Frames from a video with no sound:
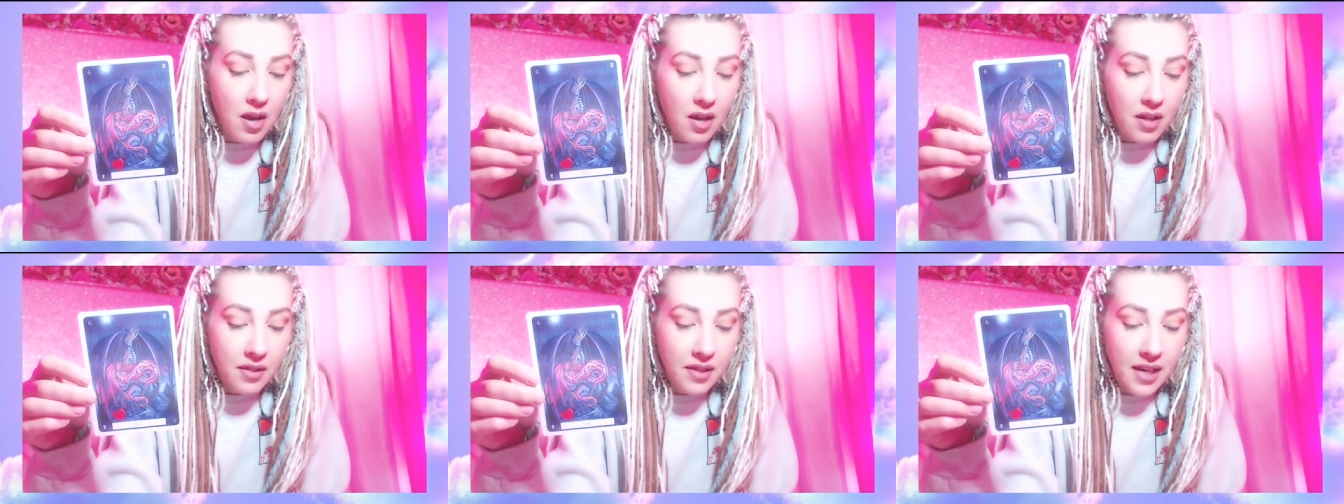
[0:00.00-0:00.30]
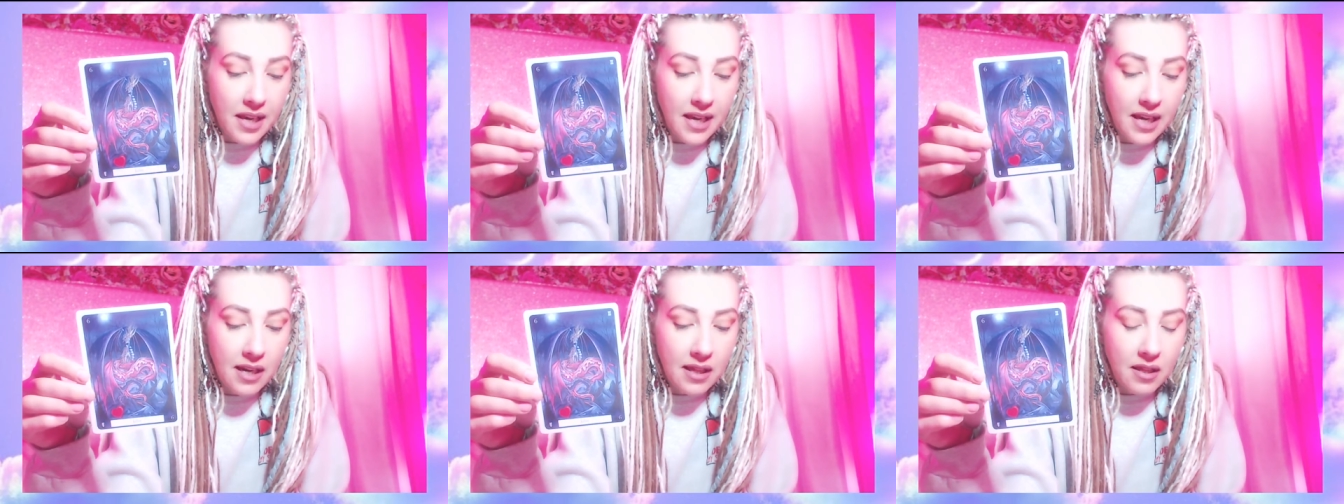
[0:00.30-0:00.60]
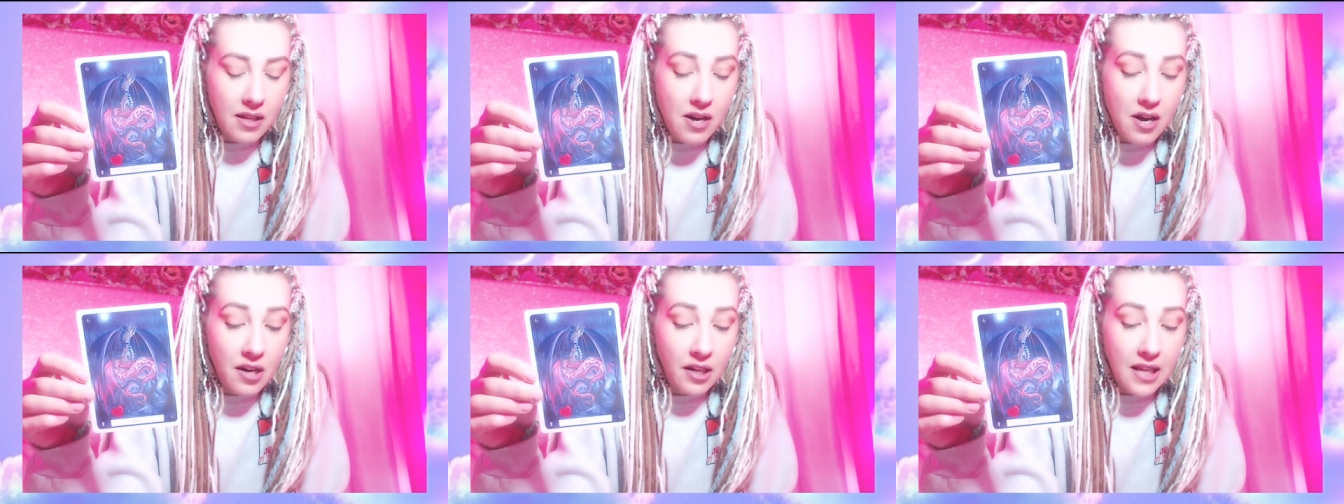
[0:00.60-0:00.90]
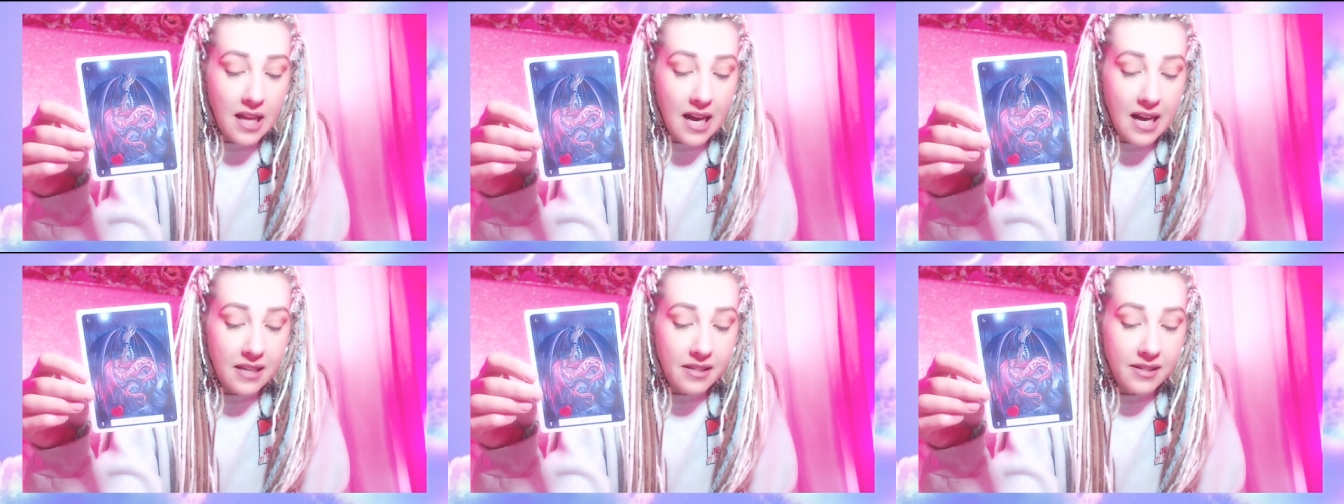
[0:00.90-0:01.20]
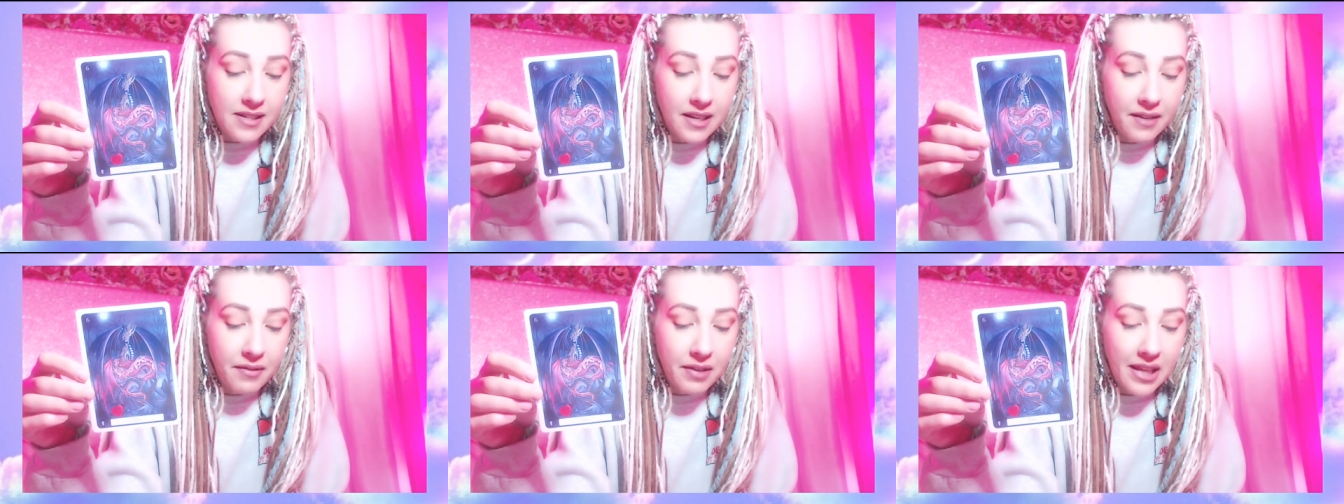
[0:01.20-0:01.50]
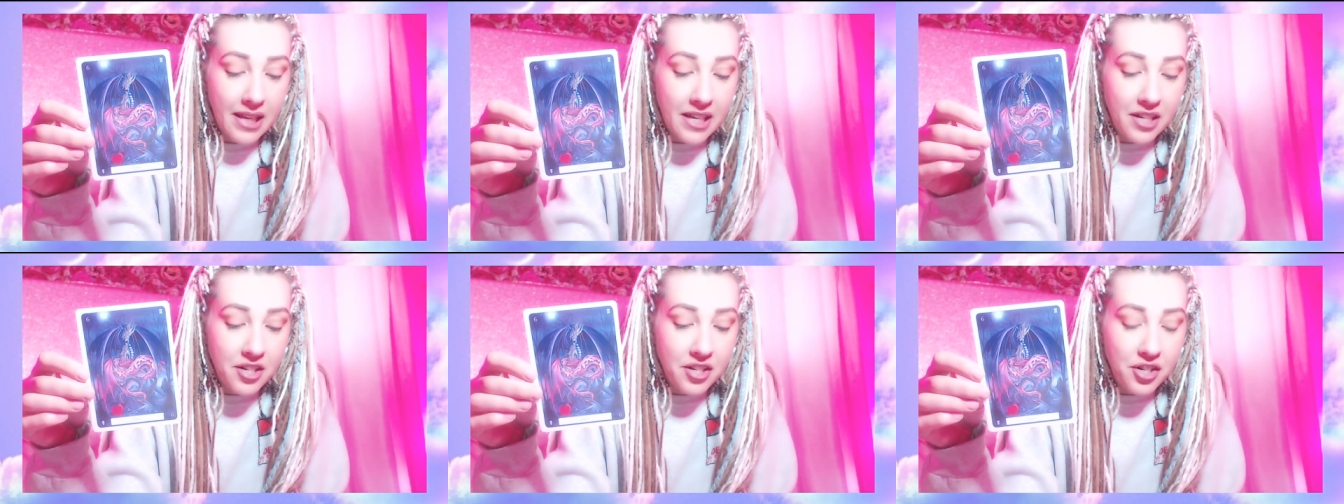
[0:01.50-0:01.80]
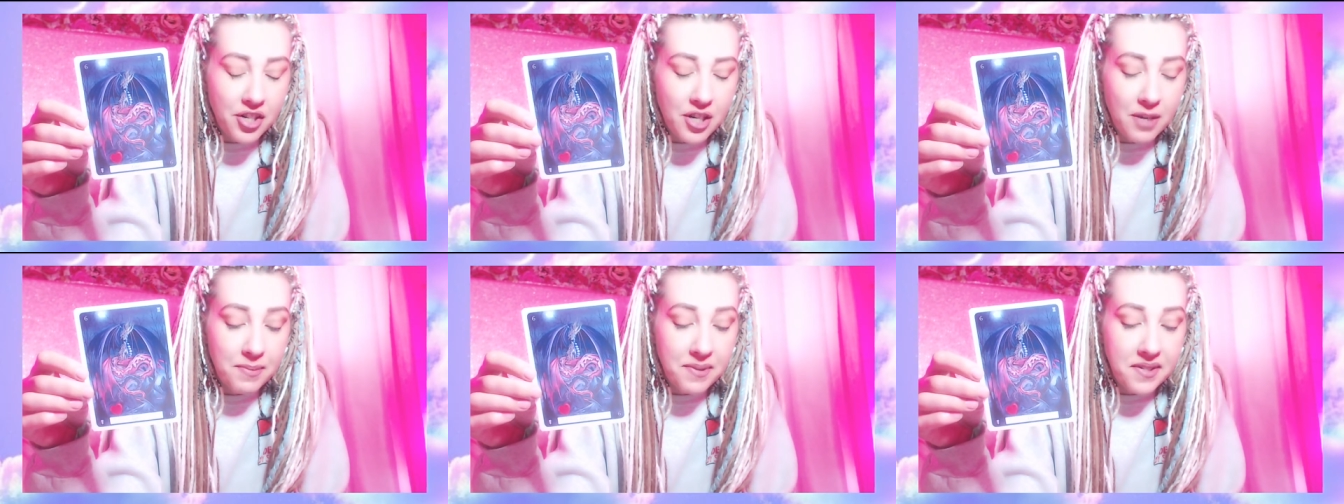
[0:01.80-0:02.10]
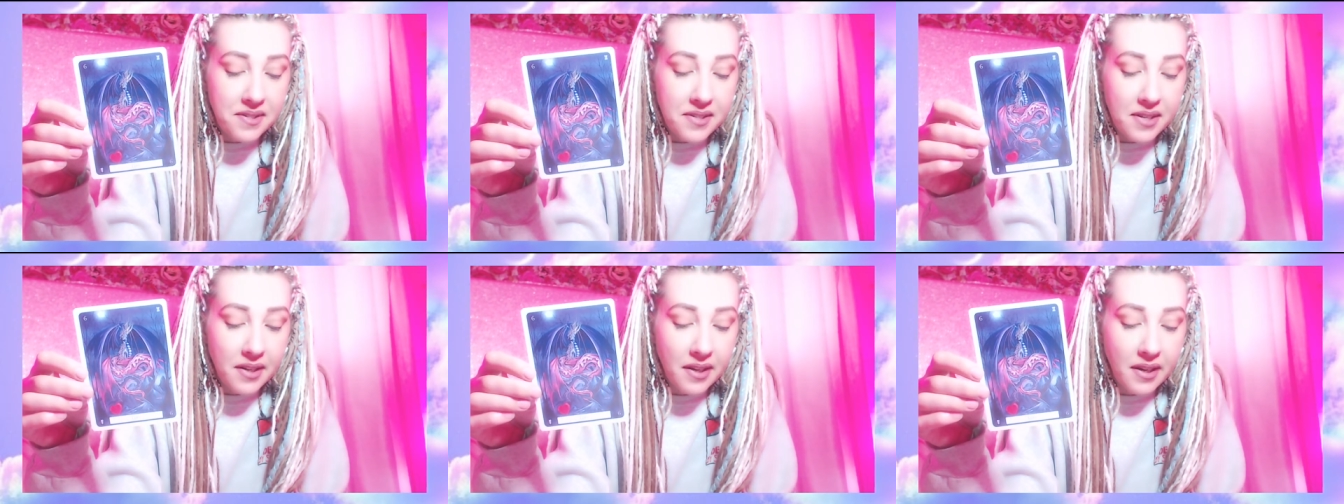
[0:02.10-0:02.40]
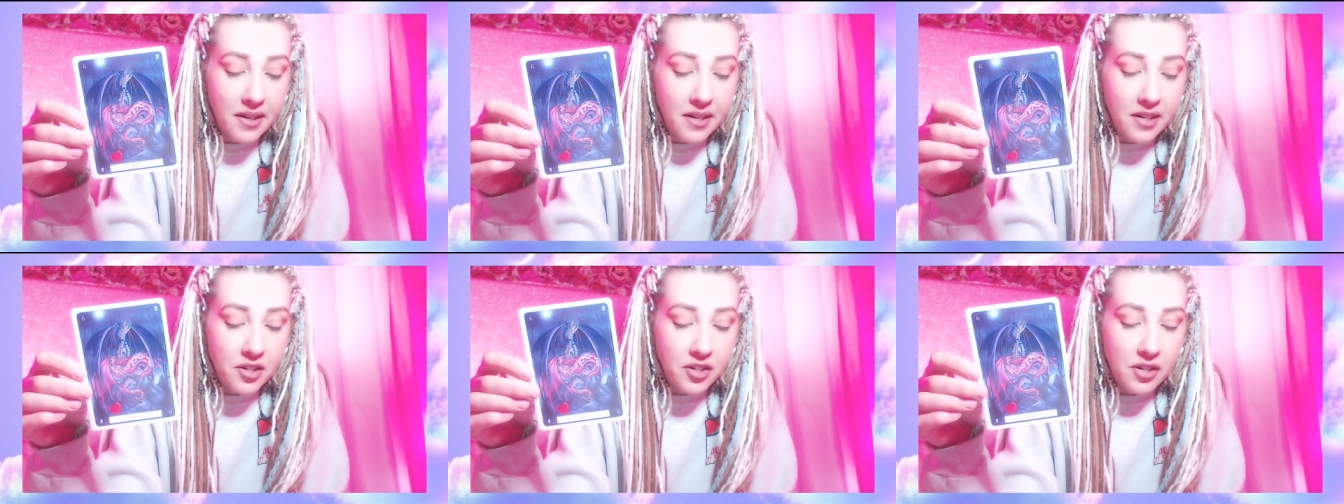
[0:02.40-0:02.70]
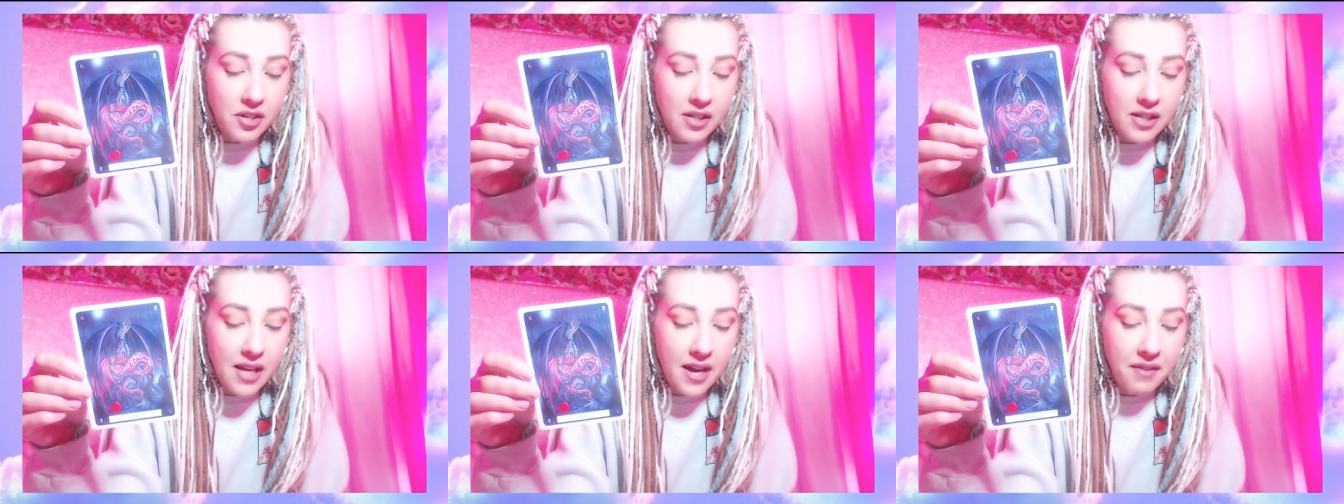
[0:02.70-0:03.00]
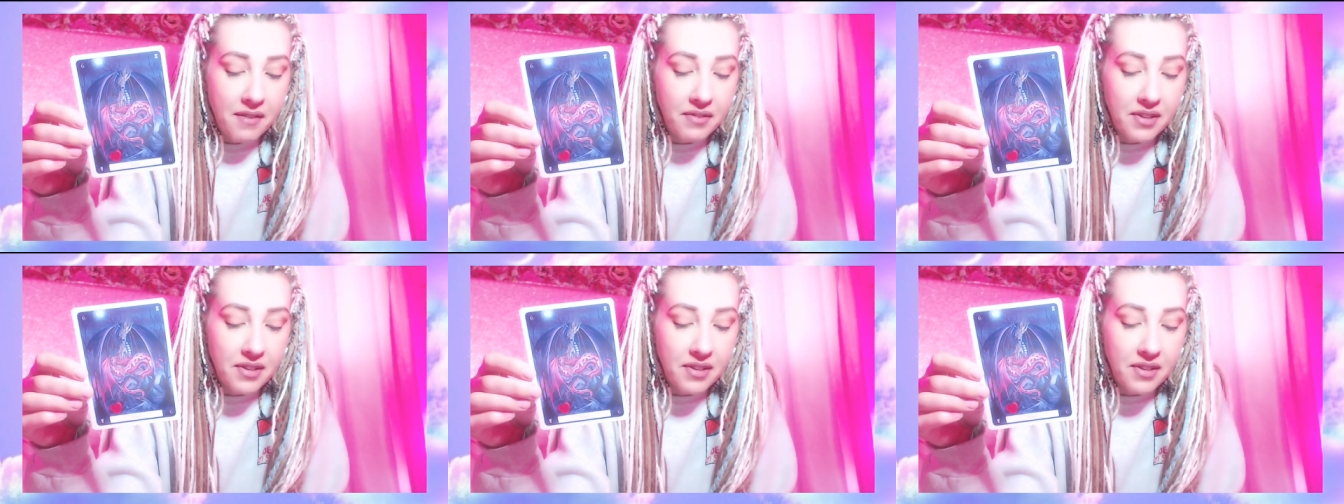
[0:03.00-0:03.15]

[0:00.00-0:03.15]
The key to long lasting relationships is unconditional love.